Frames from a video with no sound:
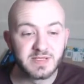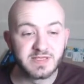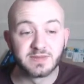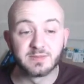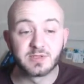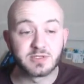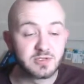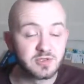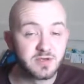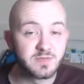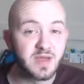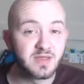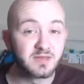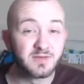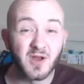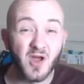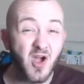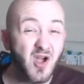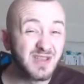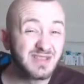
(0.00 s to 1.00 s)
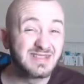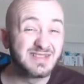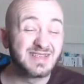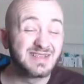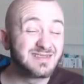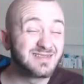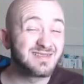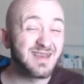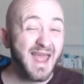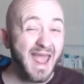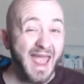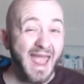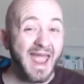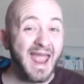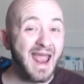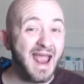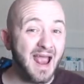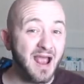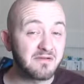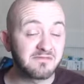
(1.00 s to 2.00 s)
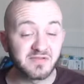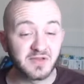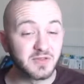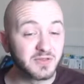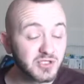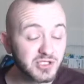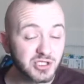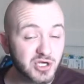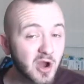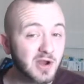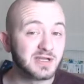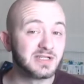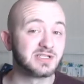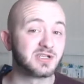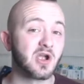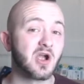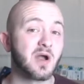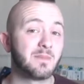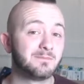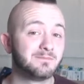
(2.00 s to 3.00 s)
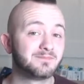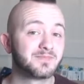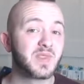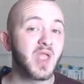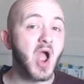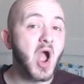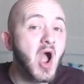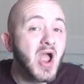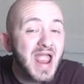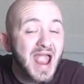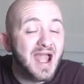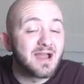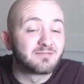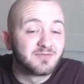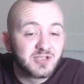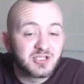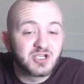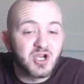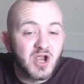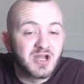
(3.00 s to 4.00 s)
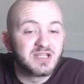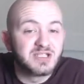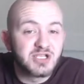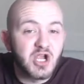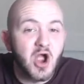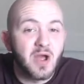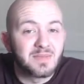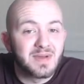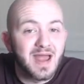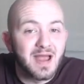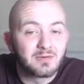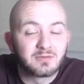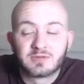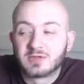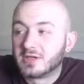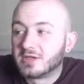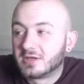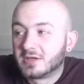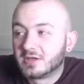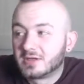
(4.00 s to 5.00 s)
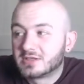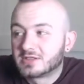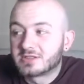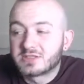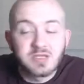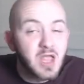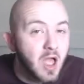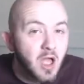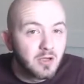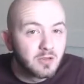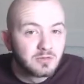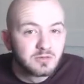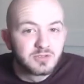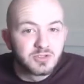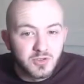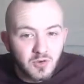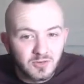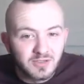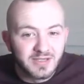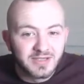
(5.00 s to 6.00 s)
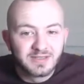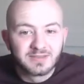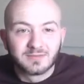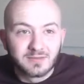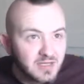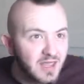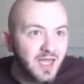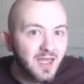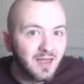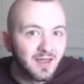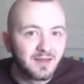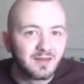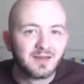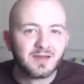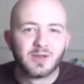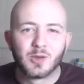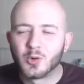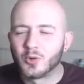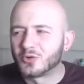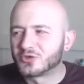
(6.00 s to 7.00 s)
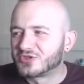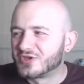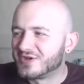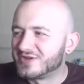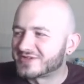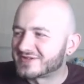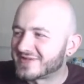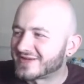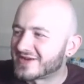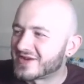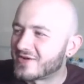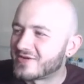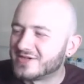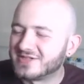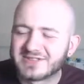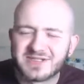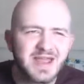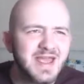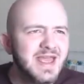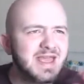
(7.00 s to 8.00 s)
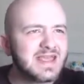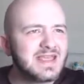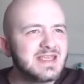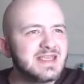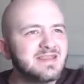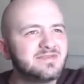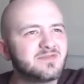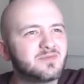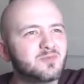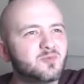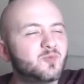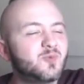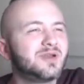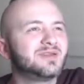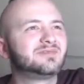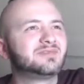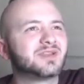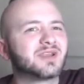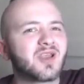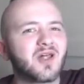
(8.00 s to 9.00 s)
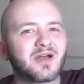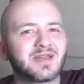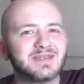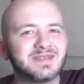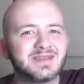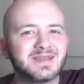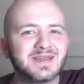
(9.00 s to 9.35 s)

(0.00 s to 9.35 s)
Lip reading: the Masuda method, I didn't have the Shiny Charm. I have the Shiny Charm now. So, surely, yeah. Also, this thing I noticed, even with the light,